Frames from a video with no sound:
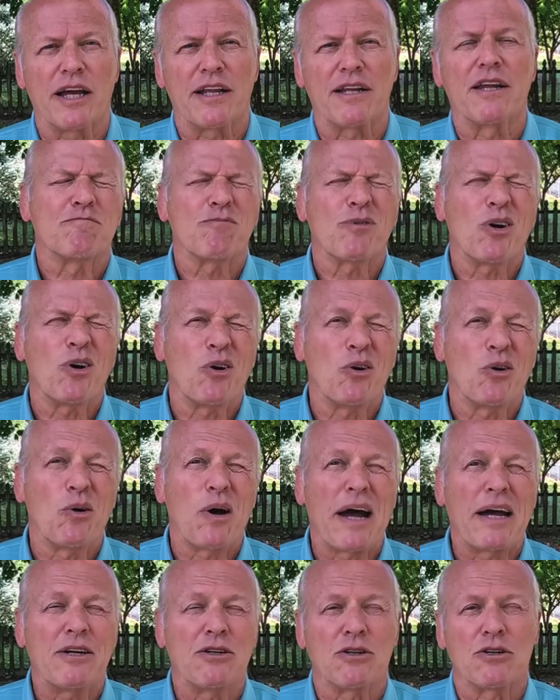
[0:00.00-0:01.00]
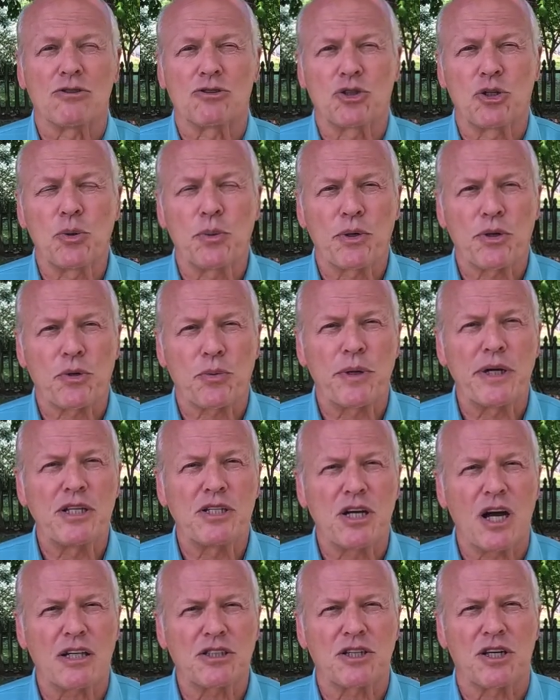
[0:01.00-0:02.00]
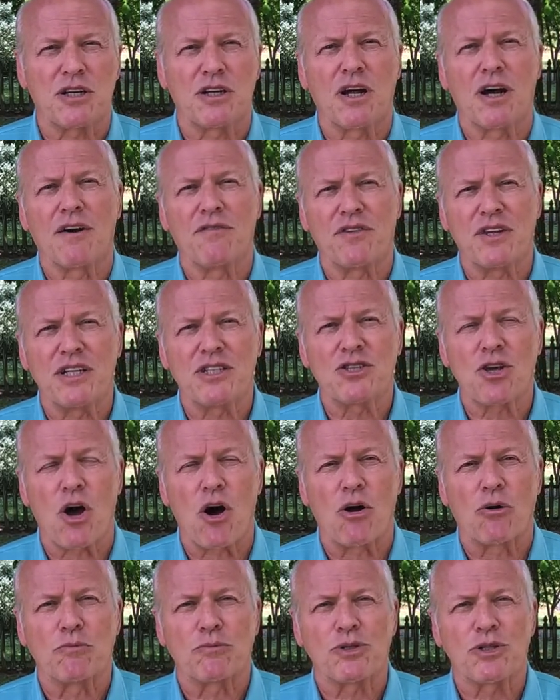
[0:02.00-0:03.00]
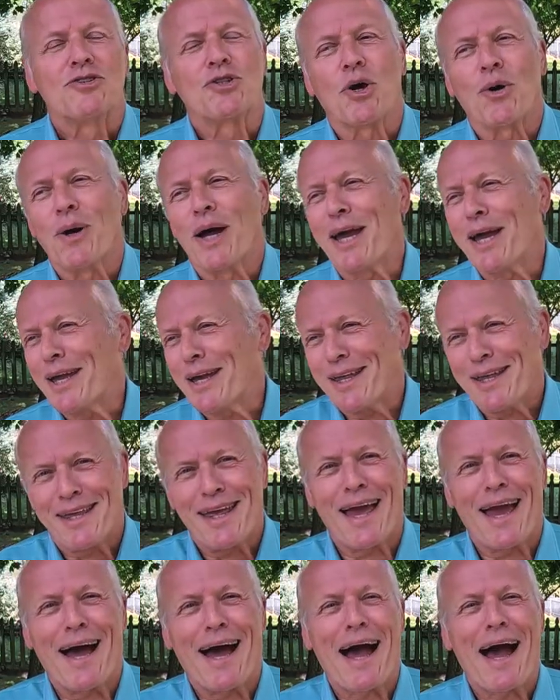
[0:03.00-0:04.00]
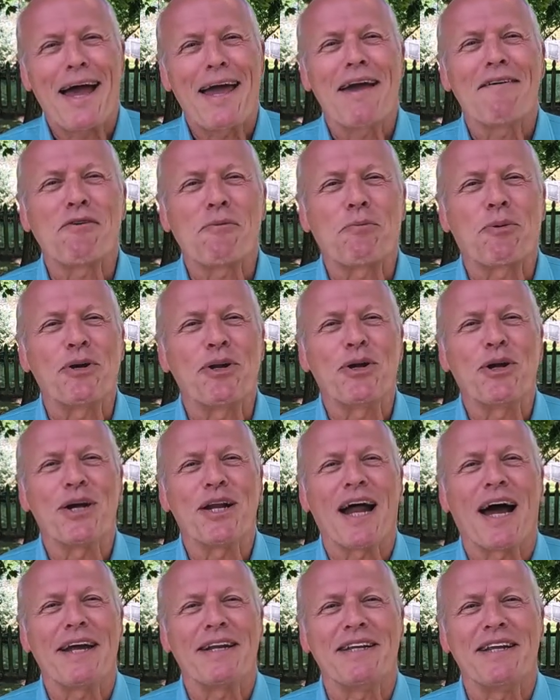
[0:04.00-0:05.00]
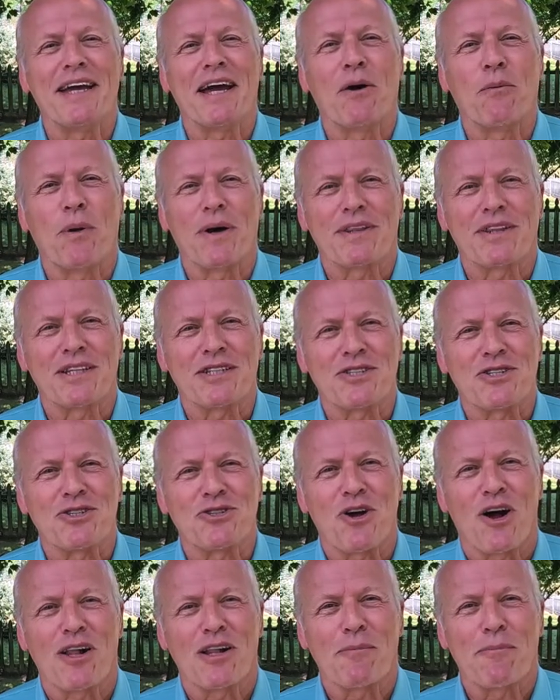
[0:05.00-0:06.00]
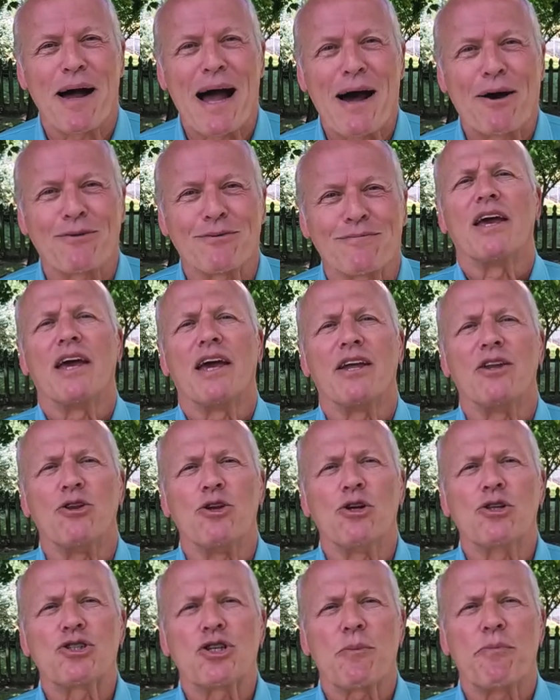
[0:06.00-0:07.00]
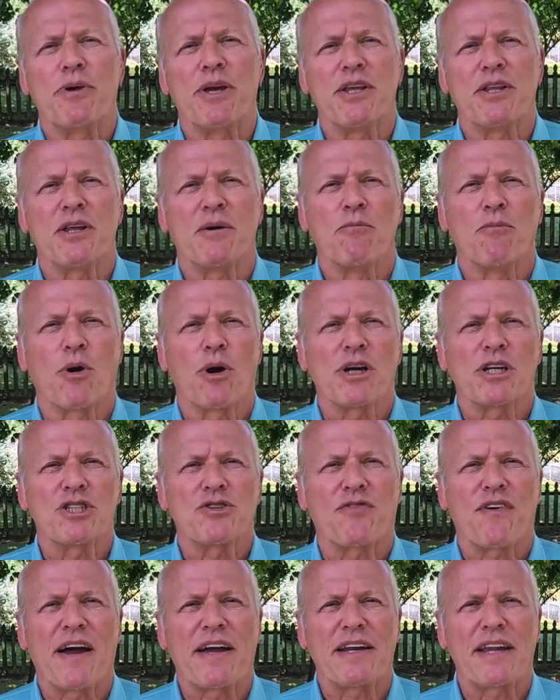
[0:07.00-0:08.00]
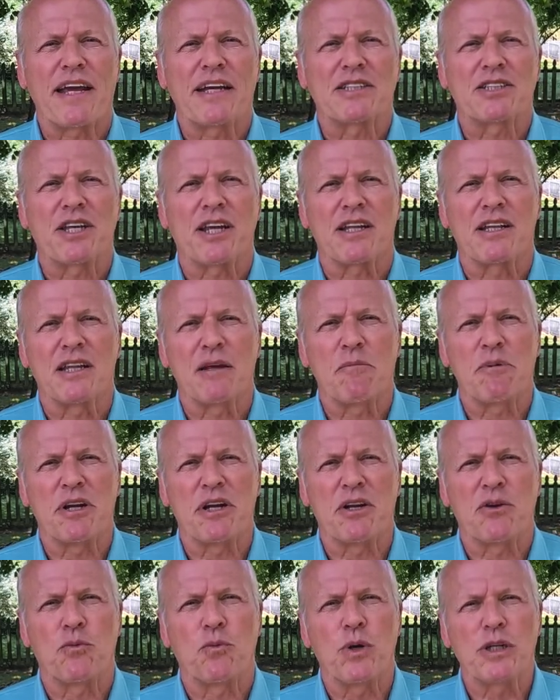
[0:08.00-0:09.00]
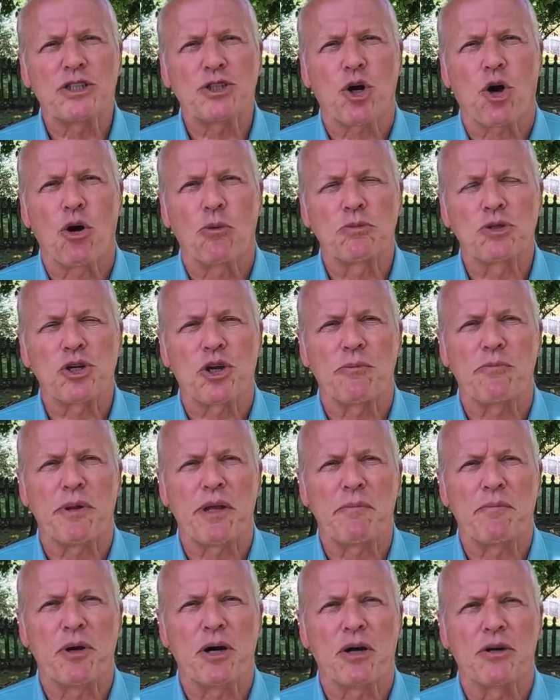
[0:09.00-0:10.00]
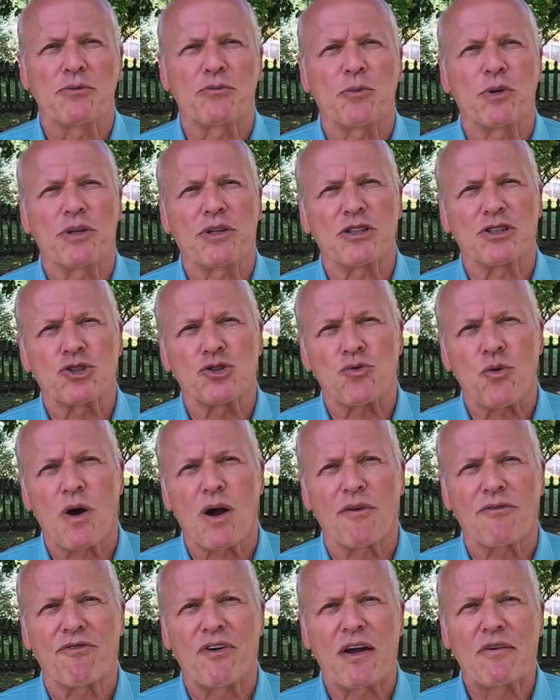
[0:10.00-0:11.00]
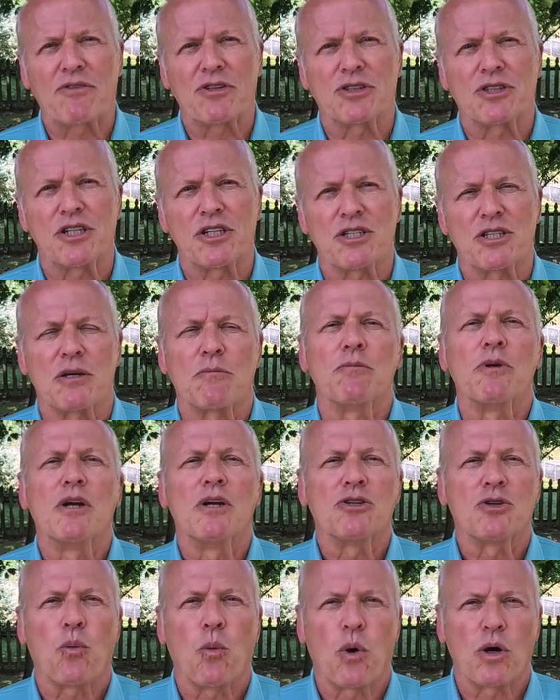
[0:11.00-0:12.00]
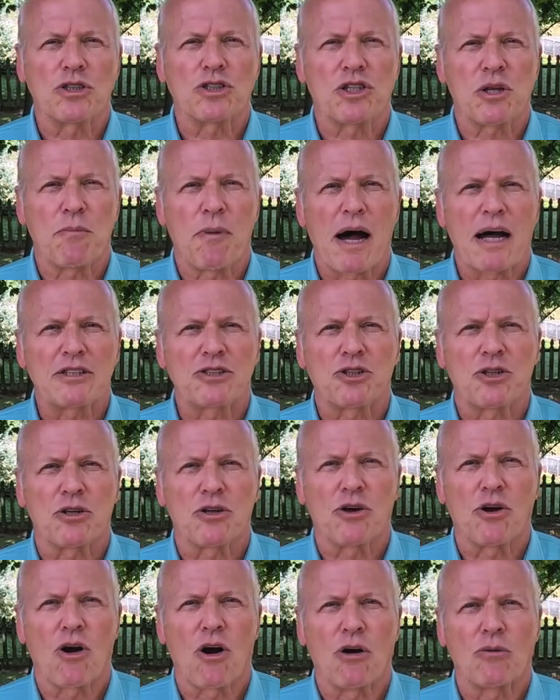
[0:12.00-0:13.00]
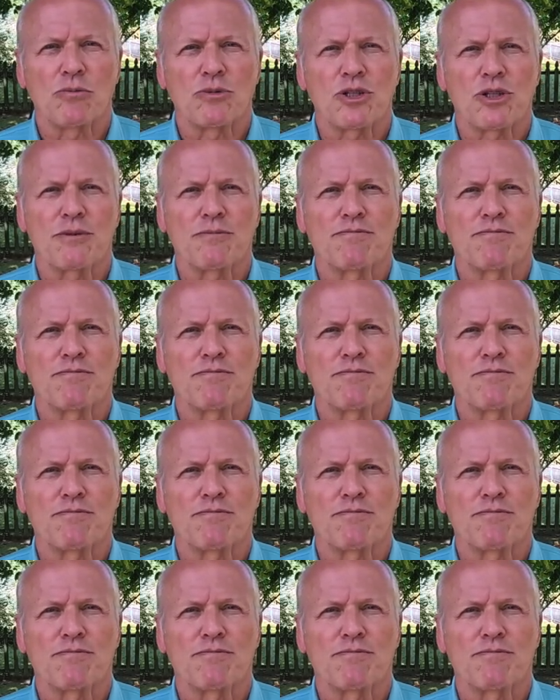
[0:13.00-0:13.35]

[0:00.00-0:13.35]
it, oh, I don't know, two or three dozen of these homes. So hey, yeah, I have a pretty good idea what this is all about. It used to be that mortgage financing limited which homes could be built, with a strong favoritism towards the modular homes.